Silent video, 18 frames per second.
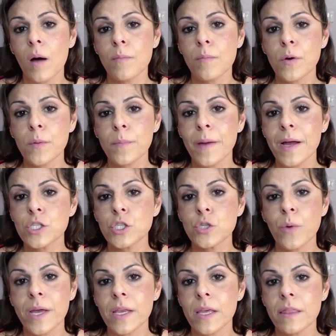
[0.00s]

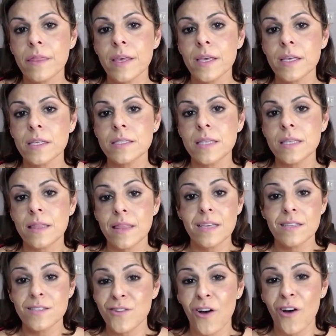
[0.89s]
perpetuating things that
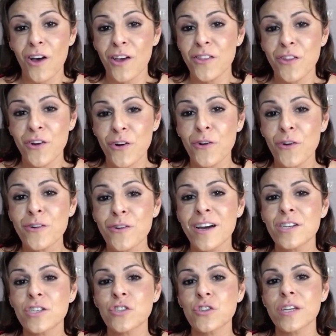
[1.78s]
they saw in their own
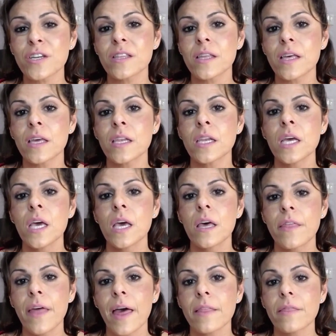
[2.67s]
country
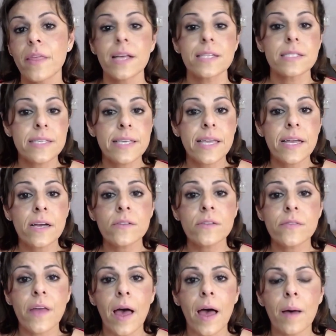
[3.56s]
that
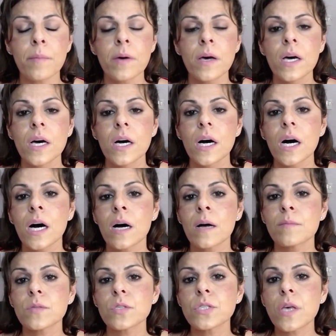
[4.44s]
scared them.
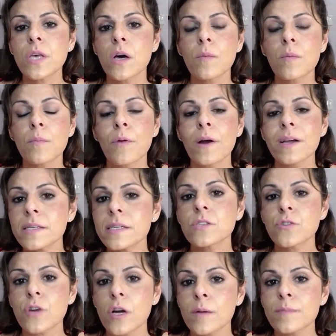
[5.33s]
So
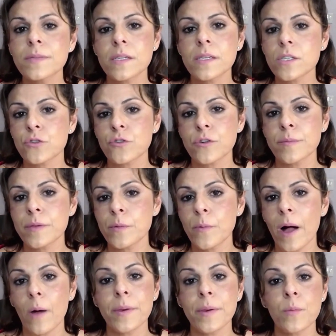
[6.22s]
President Trump did extremely
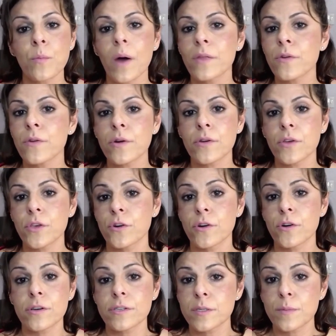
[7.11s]
well. I mean, whether
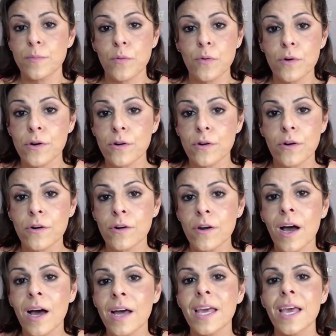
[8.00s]
you're a supporter or
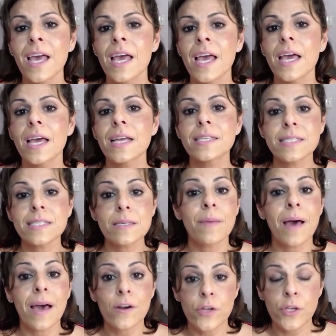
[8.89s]
not, it doesn't
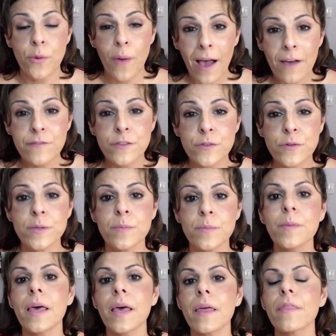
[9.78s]
matter. You have to
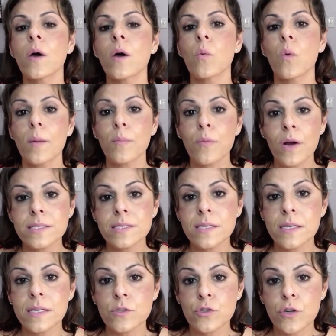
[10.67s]
admit that what
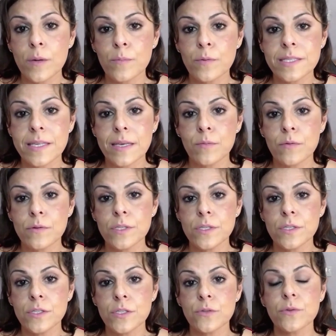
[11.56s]
President Trump was able
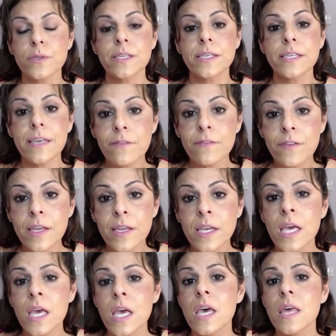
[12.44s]
to do,
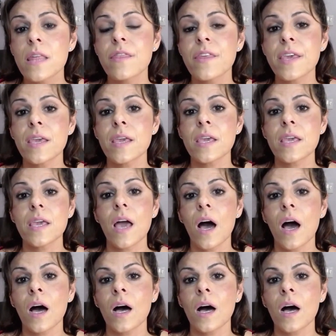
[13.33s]
given the